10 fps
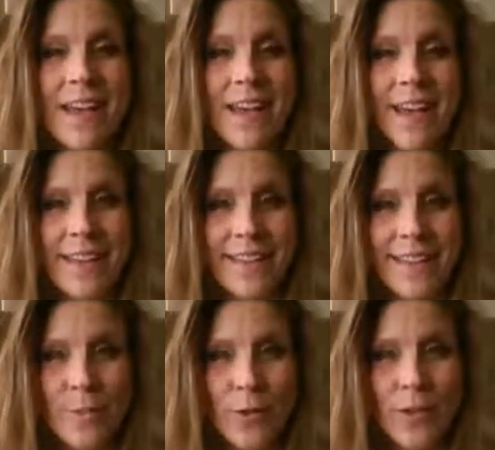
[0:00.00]
Hi
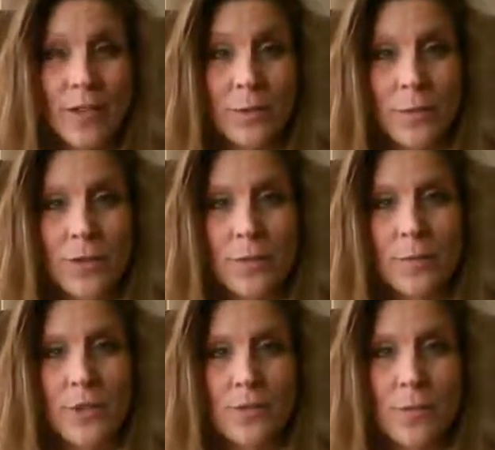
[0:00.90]
Libra and
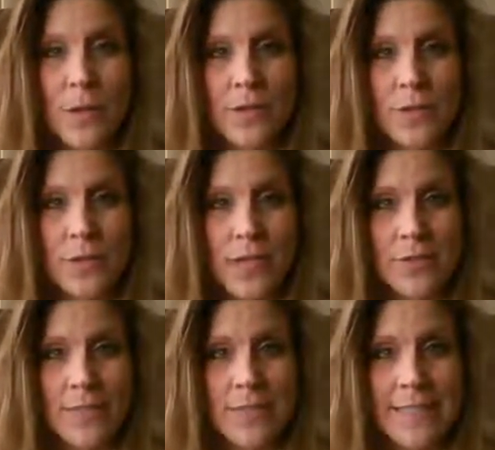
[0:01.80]
welcome to your May
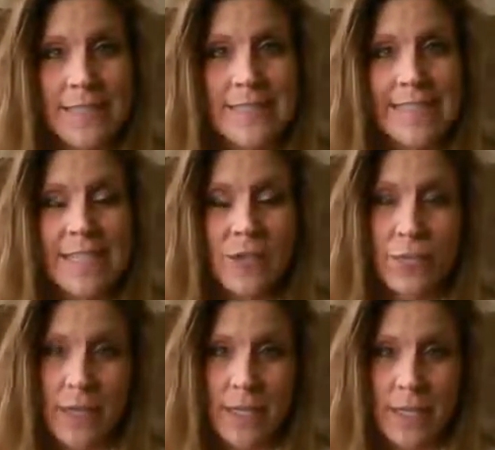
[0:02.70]
2016
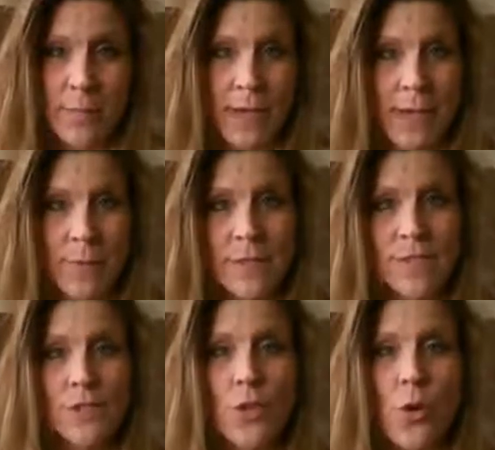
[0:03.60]
reading. My name is
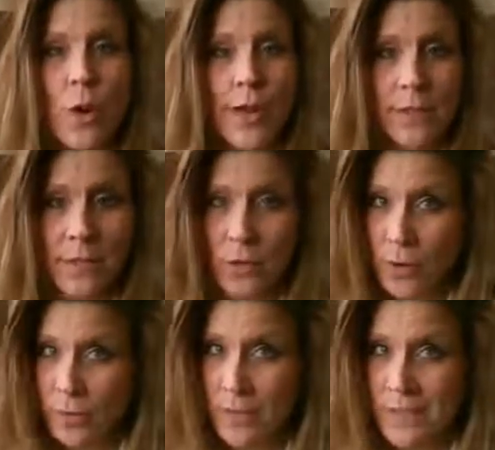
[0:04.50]
Joanne
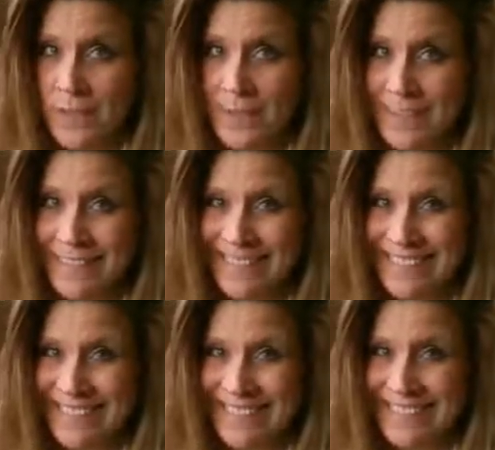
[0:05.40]
Cobus,
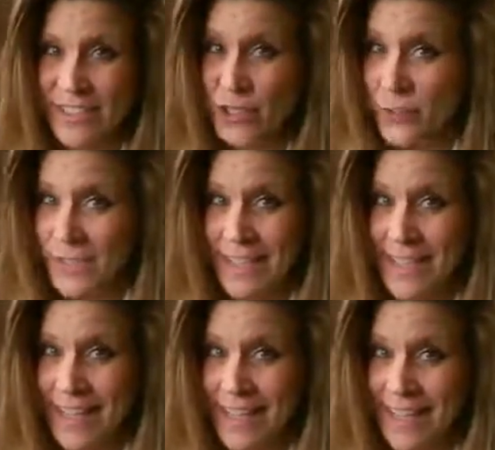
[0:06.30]
Josie
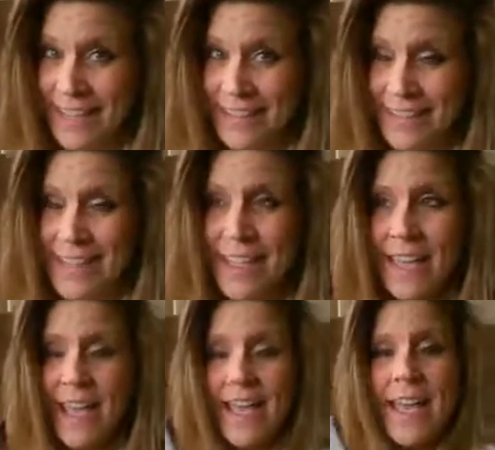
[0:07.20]
K,
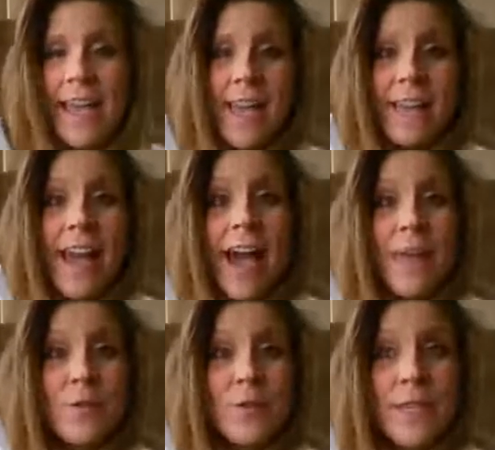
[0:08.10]
and
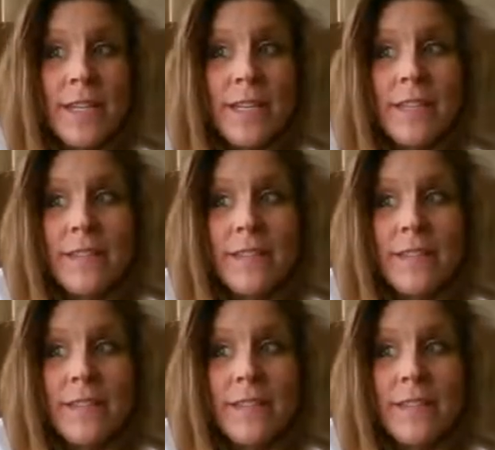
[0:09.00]
I'm doing